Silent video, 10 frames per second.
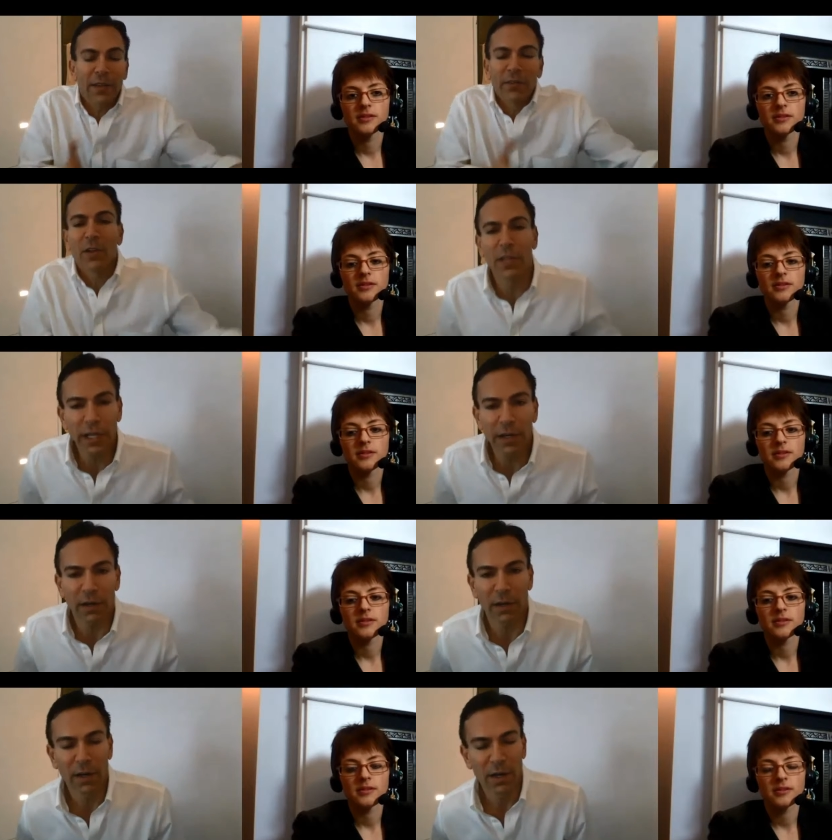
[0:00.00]
Speaker 1: is a
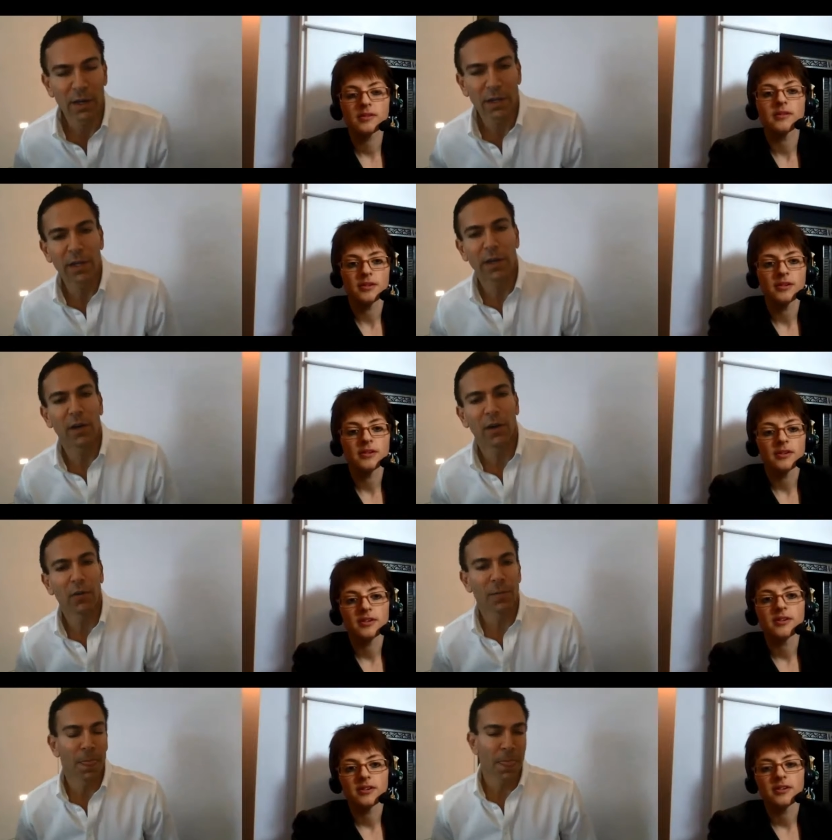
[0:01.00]
leader you
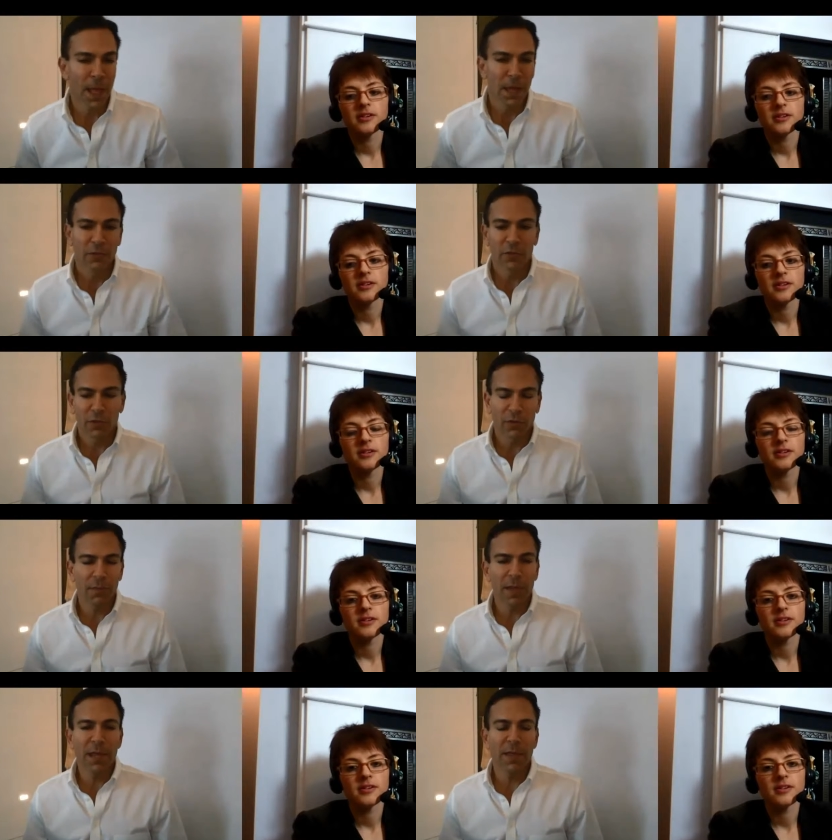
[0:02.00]
know so to
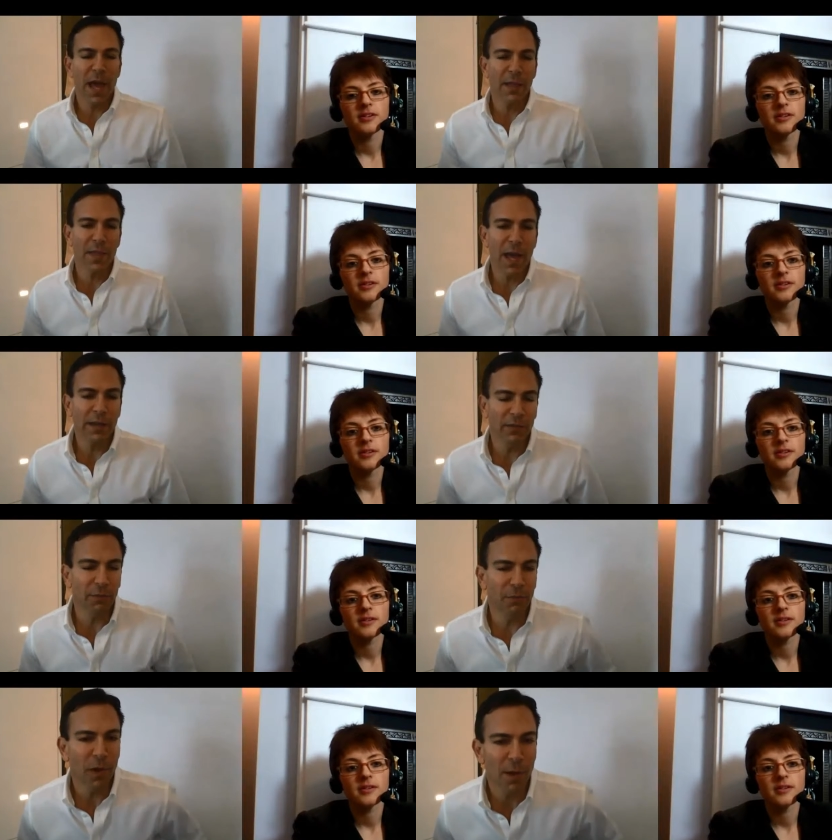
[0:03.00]
me that
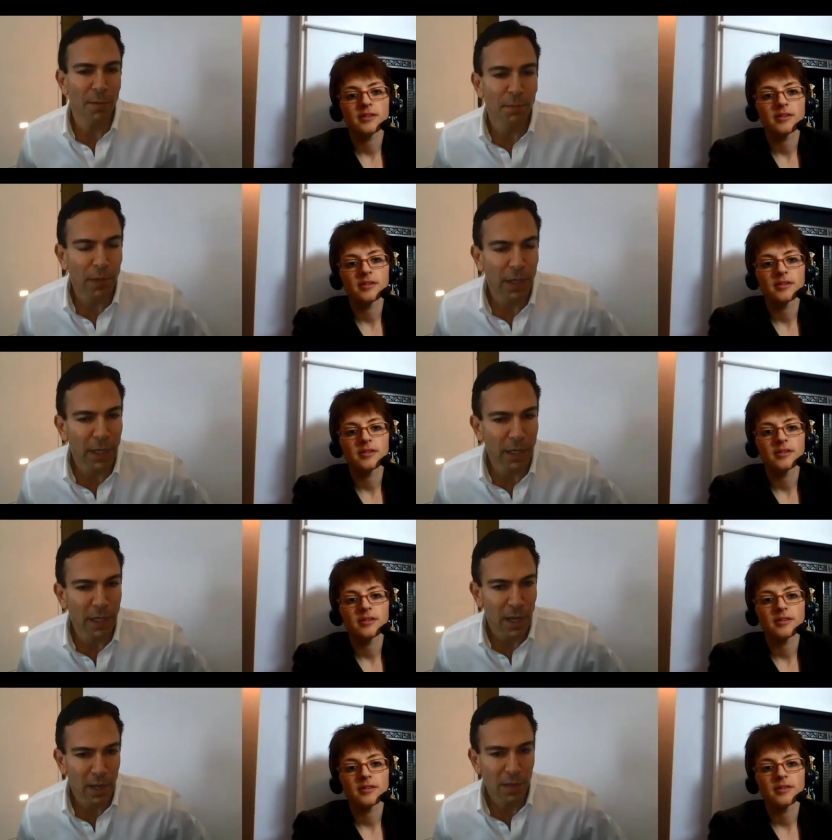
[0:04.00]
that's
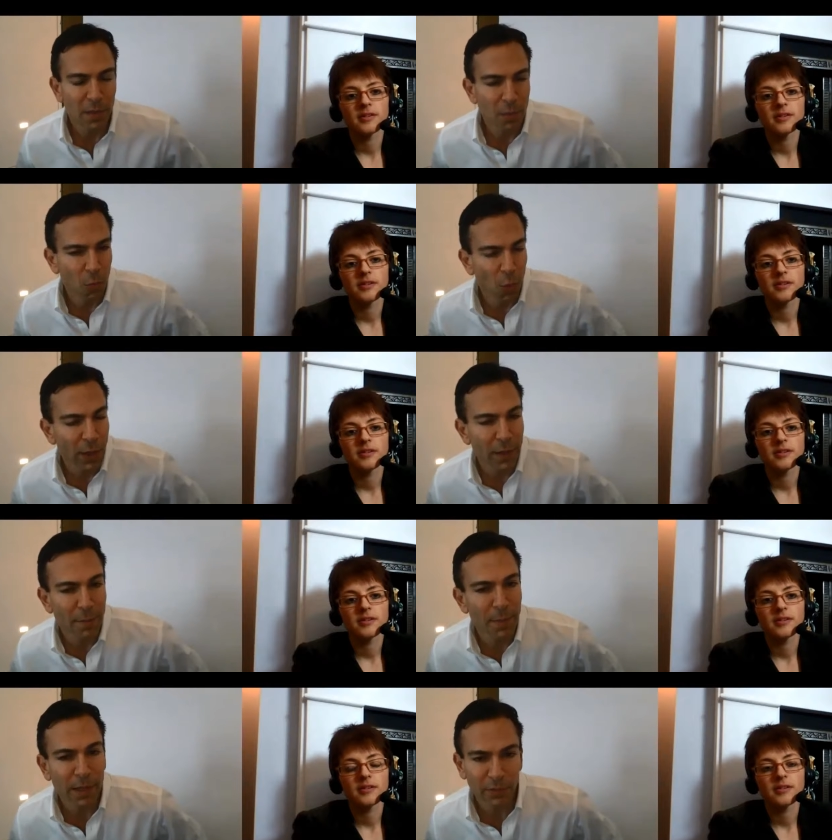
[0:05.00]
probably one of the
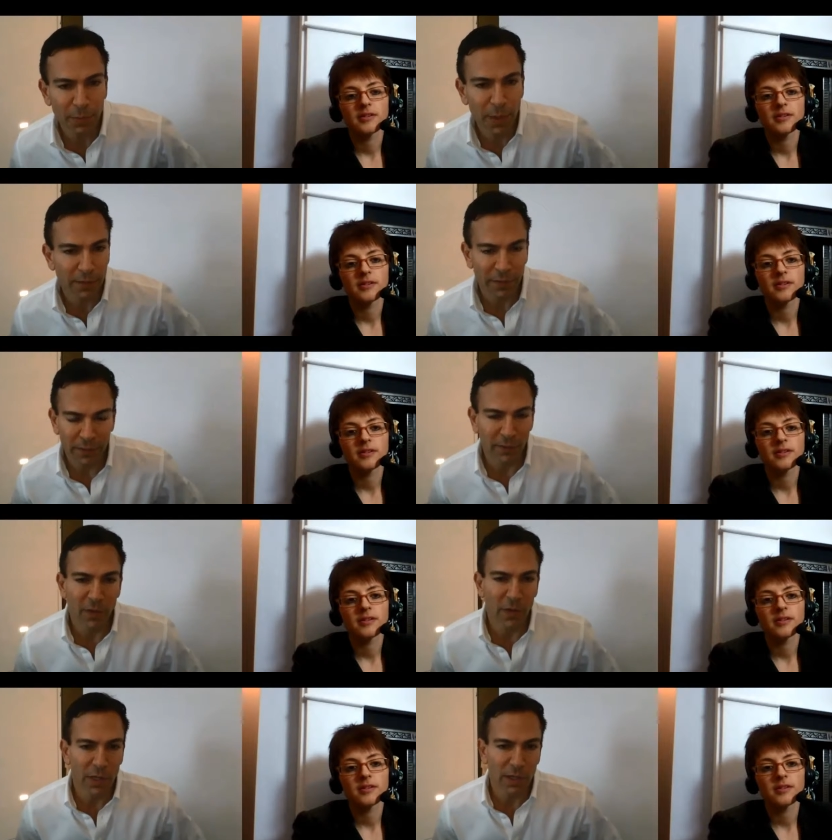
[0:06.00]
biggest benefits of
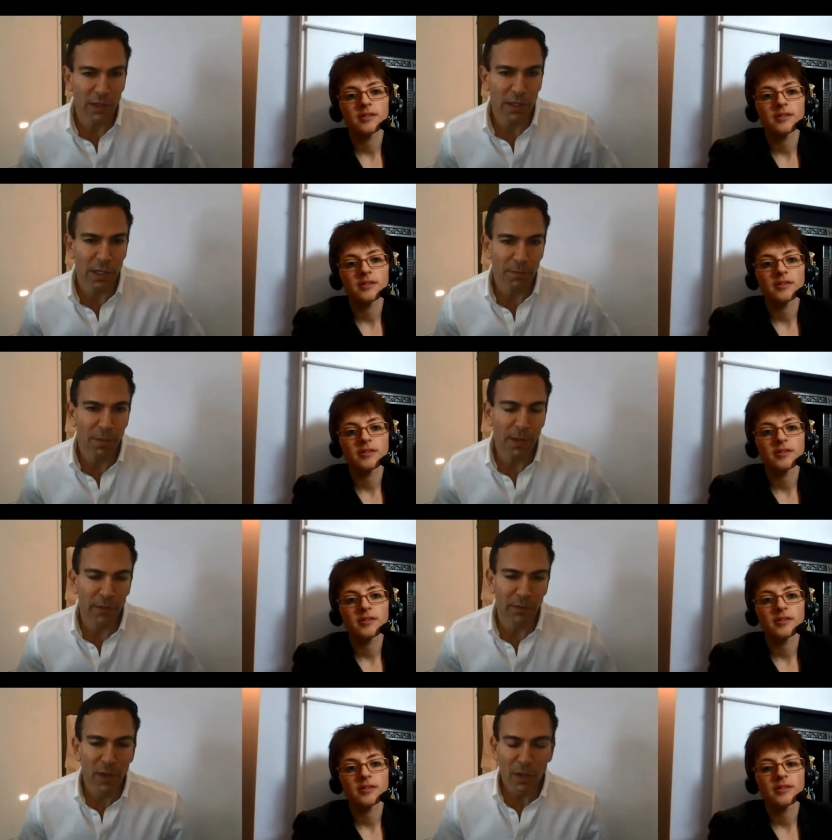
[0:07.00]
going to leap
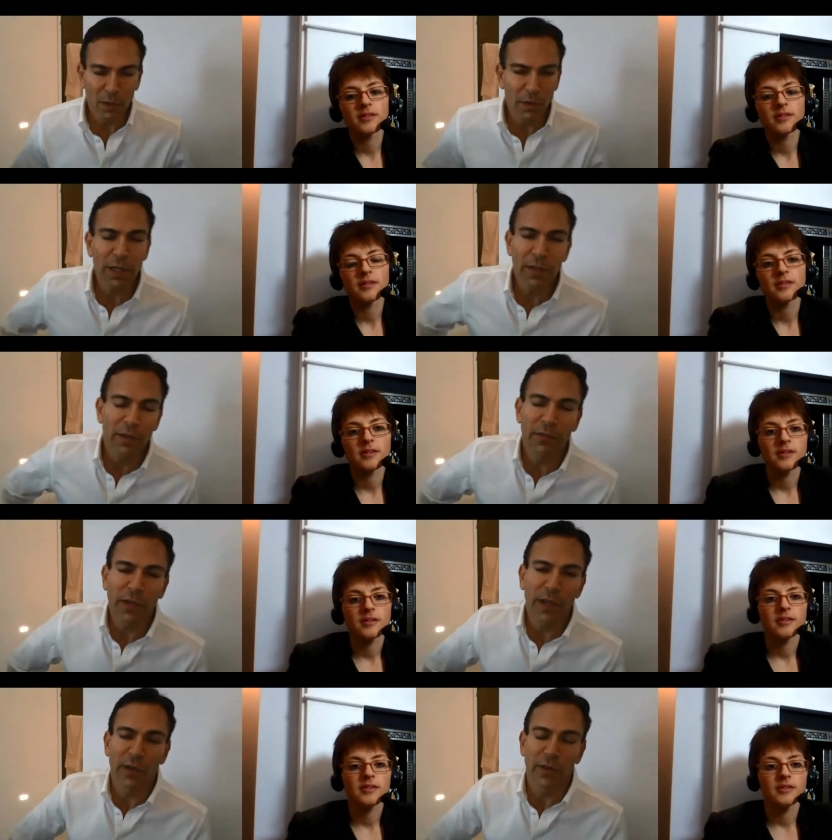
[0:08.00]
is learning these
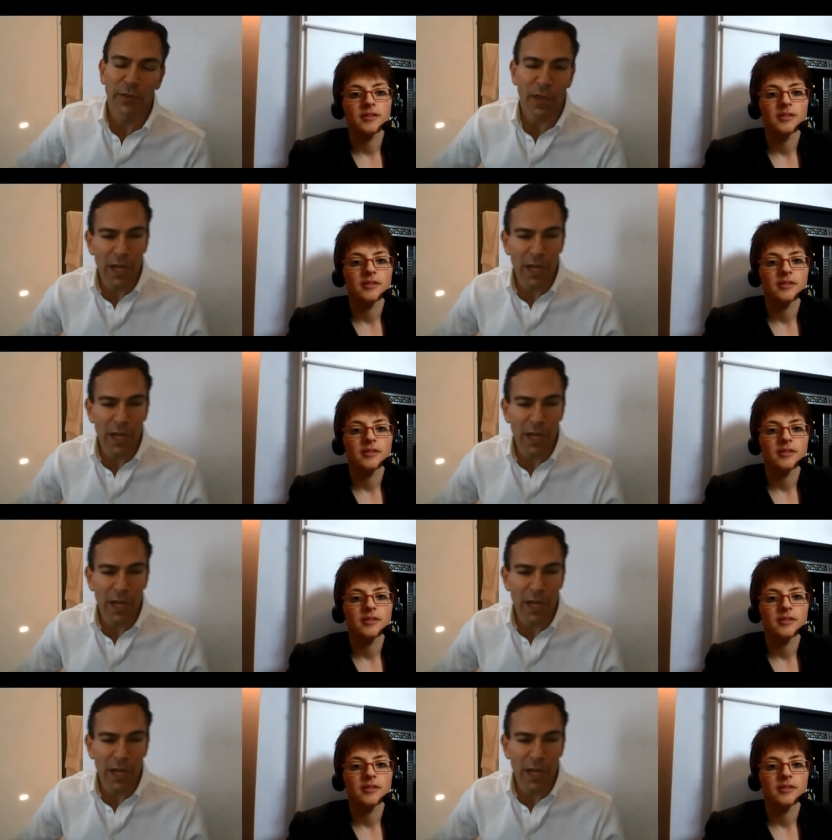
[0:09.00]
skills